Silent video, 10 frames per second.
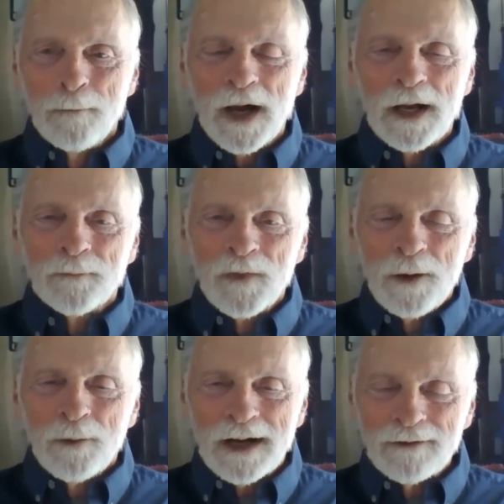But
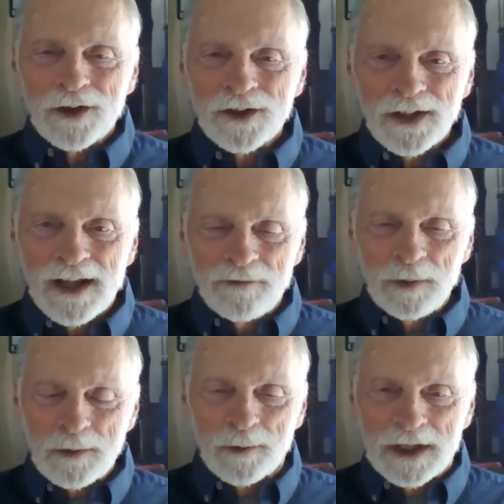I've learned to love
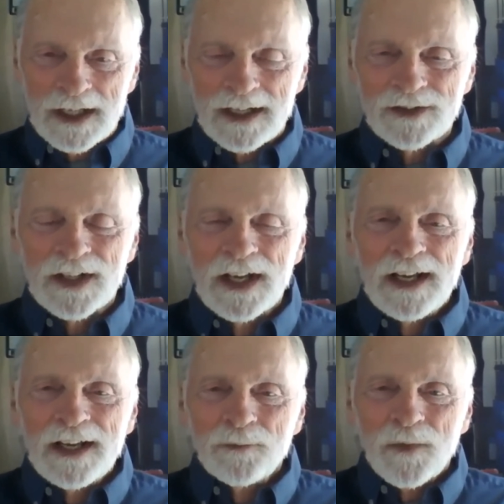people because
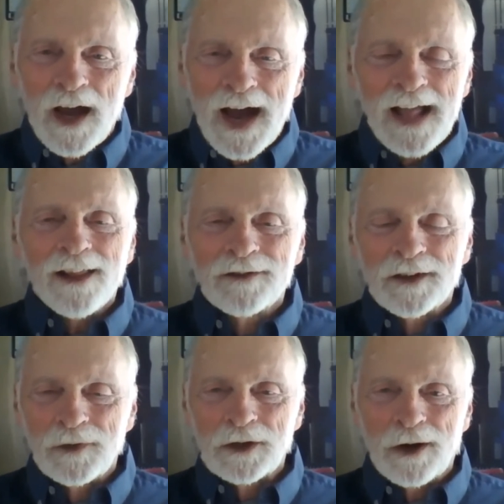I love
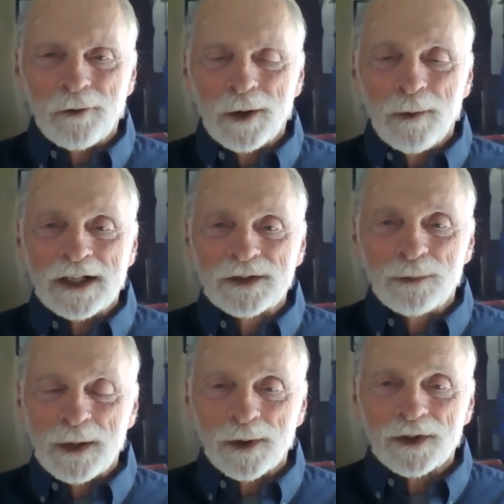to figure out what makes
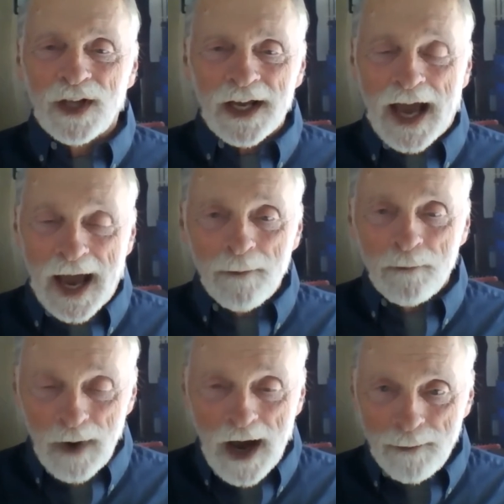people tick.
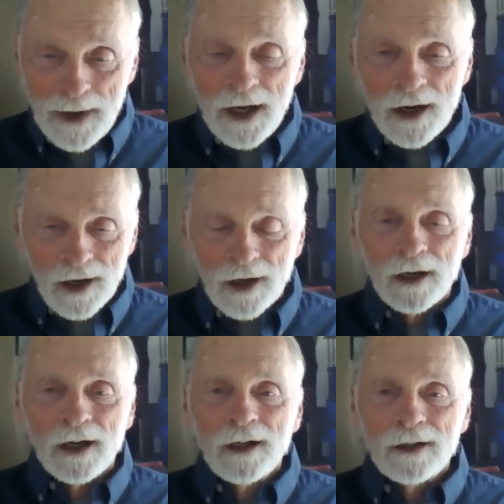I'm
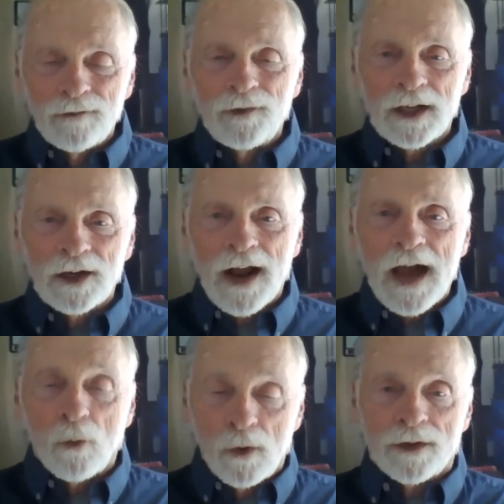here to figure
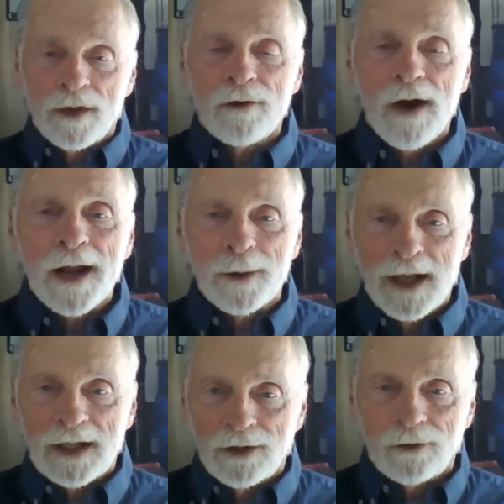out with you how to
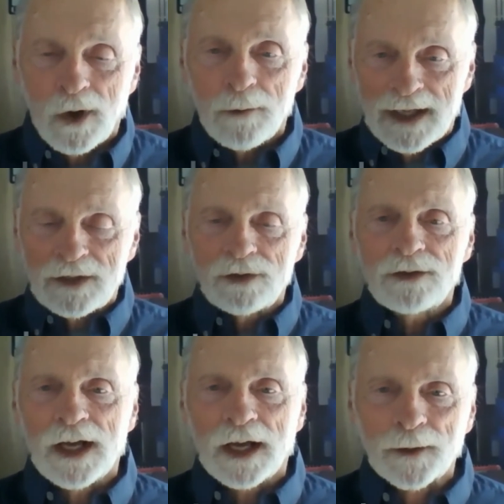make what makes you
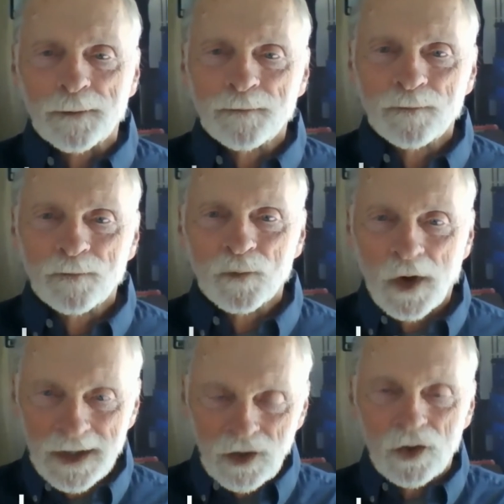tick,
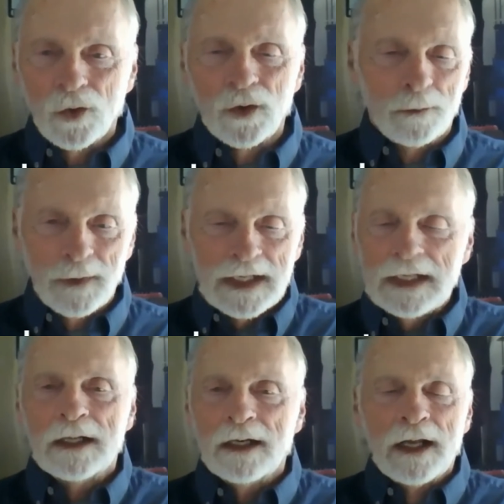right? You and
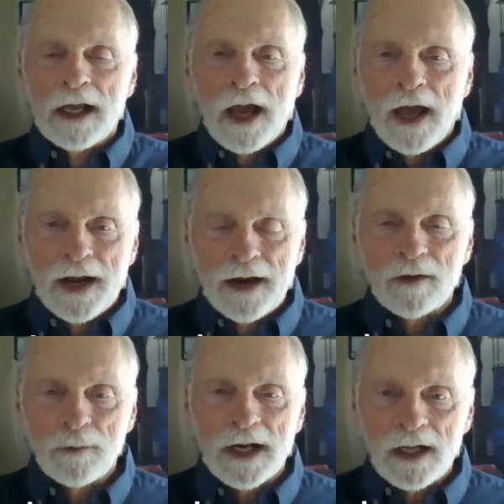me and
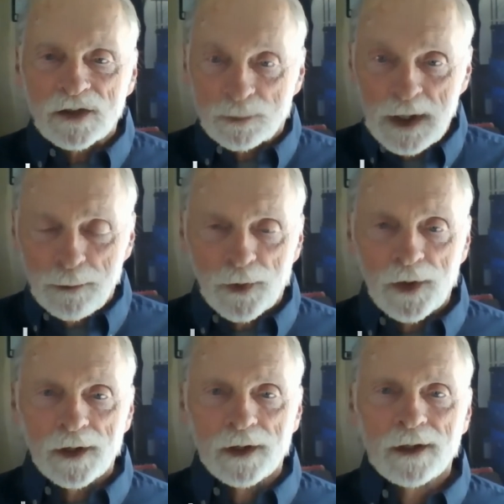everybody else. People.